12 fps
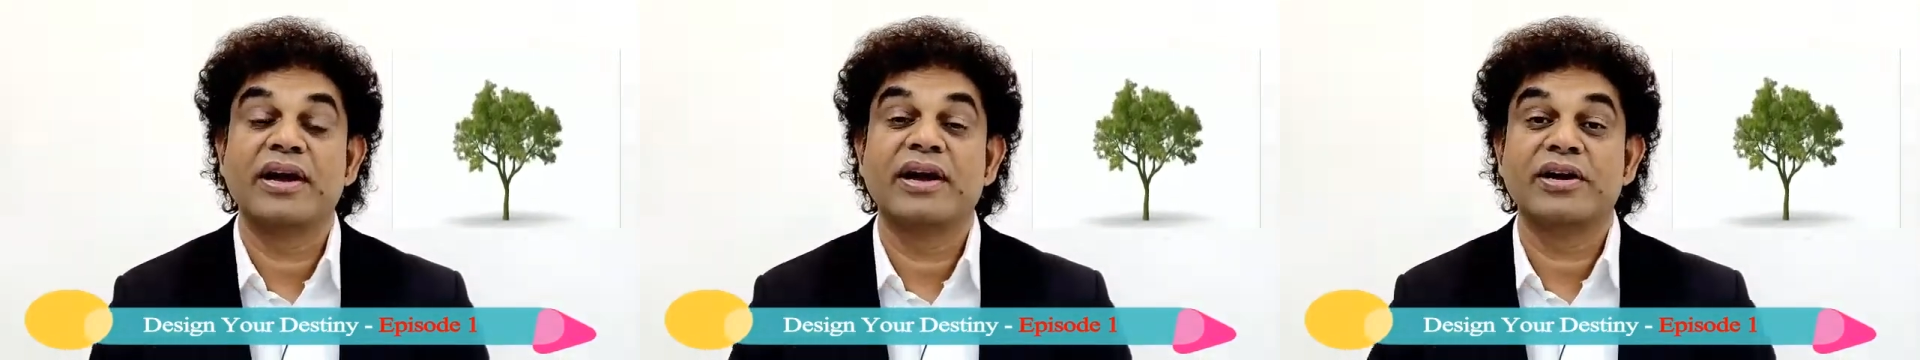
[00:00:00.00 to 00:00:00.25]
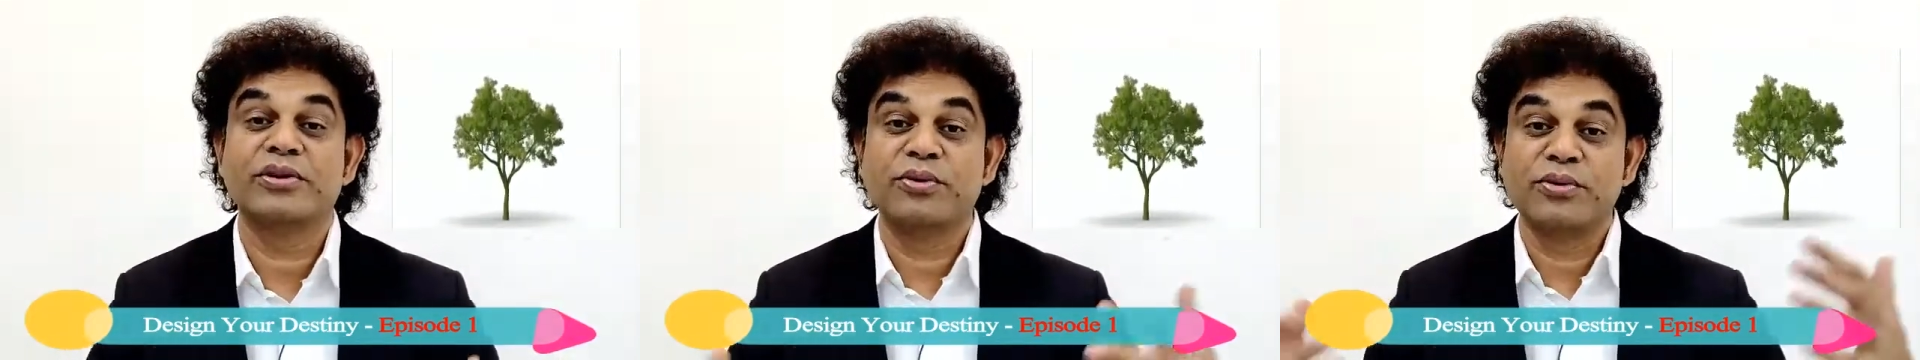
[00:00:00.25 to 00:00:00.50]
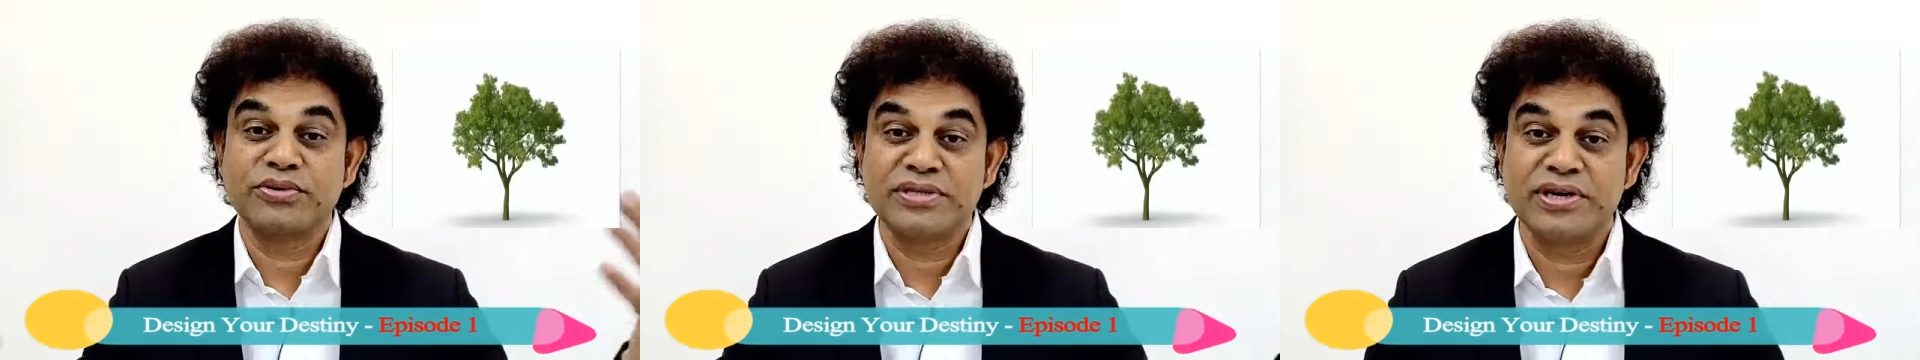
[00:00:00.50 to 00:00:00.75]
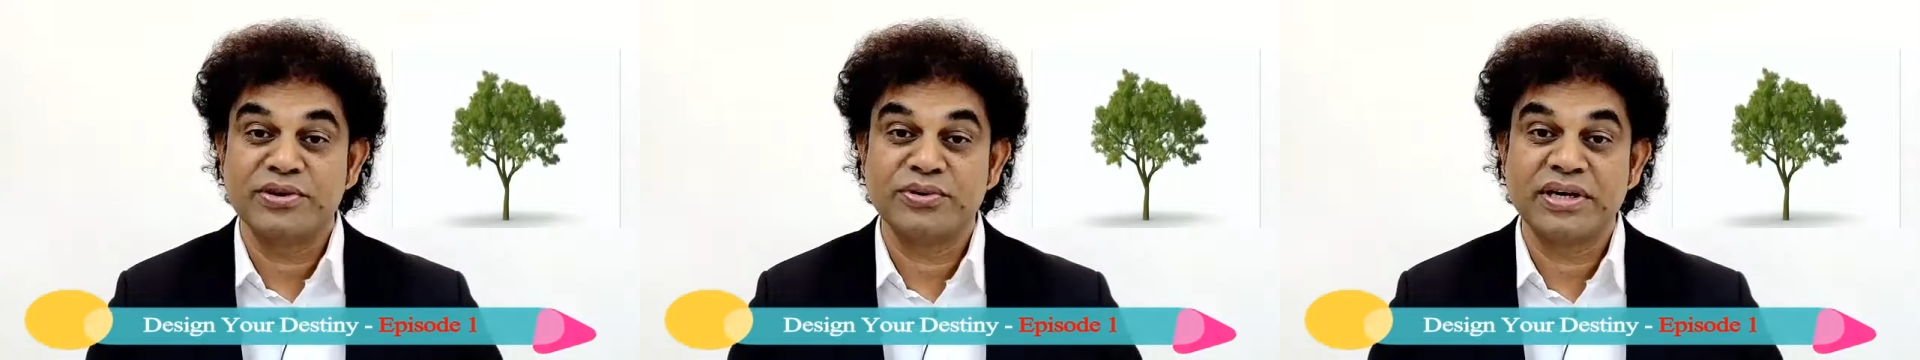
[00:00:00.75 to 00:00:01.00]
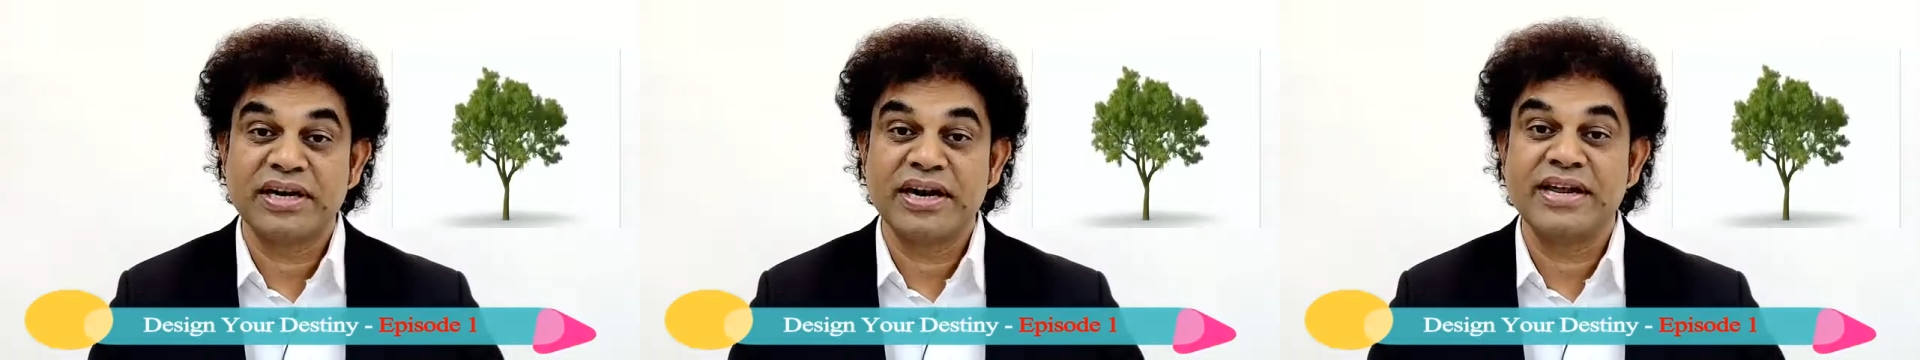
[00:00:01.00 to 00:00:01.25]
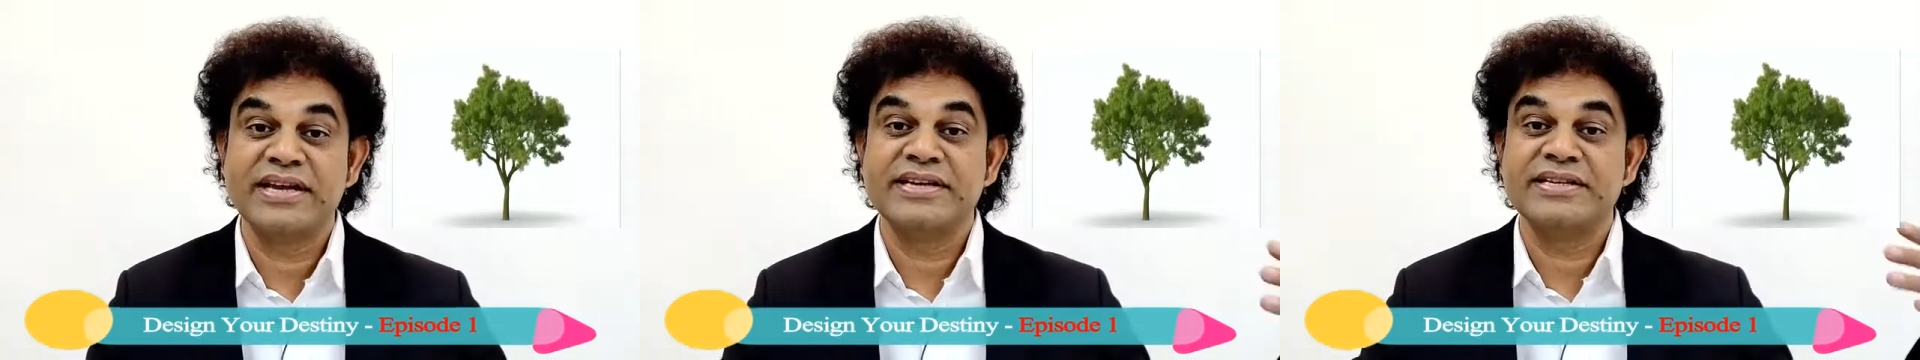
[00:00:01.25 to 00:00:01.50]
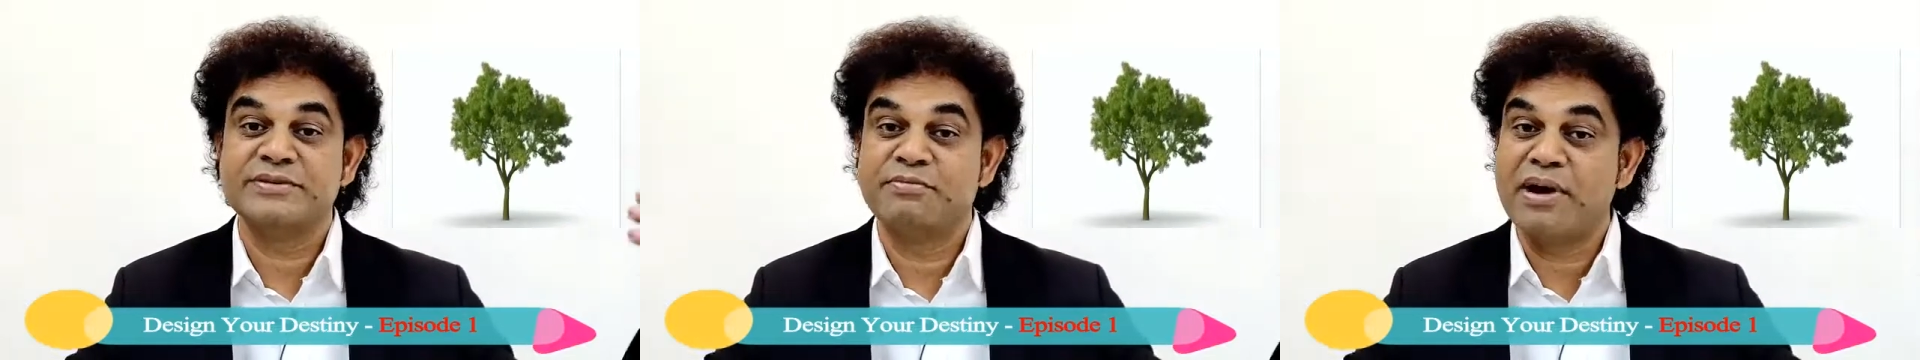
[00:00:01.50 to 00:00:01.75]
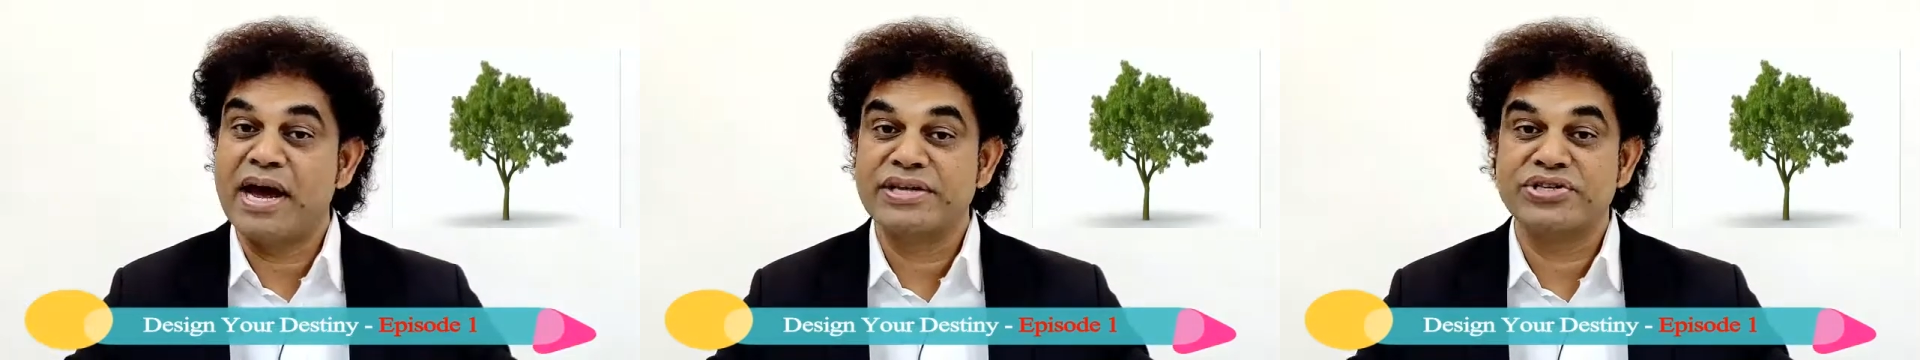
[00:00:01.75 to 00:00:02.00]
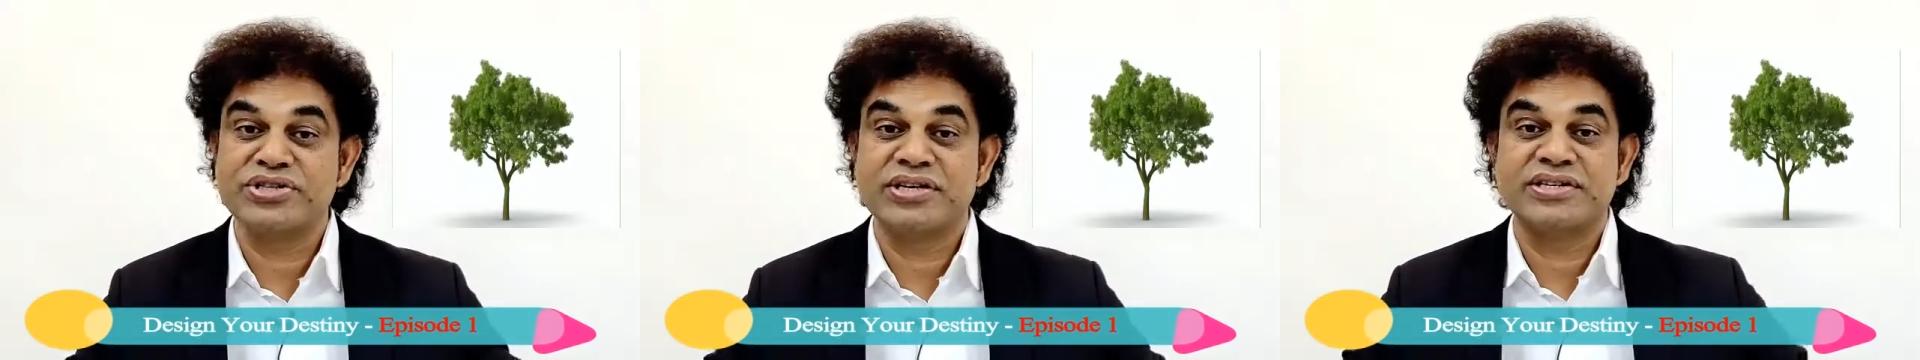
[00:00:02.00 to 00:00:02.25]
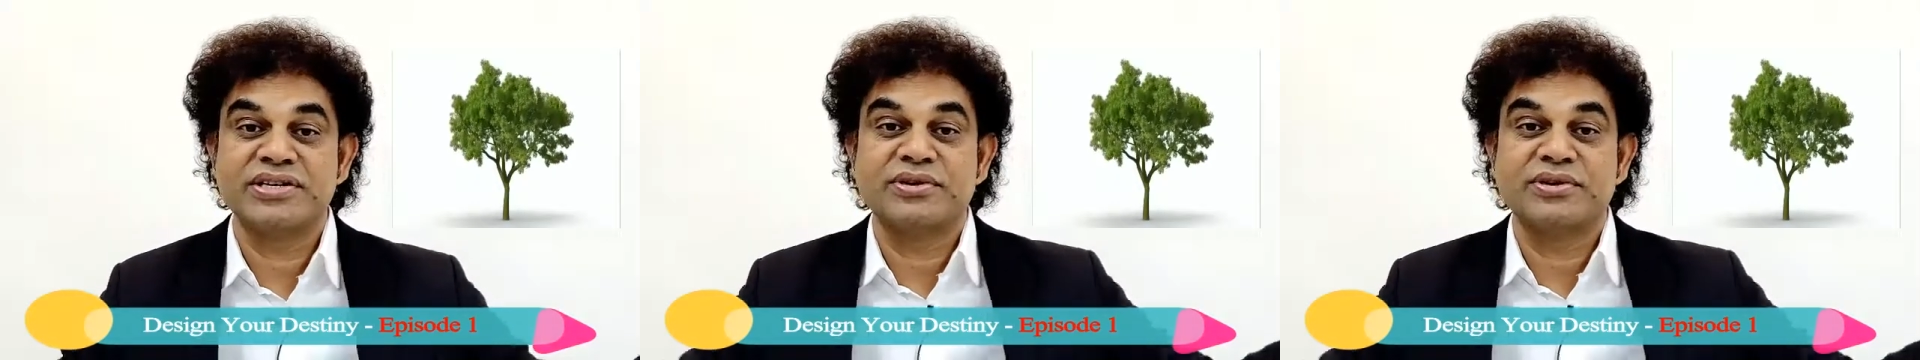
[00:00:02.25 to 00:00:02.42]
It grows into the trees, branches,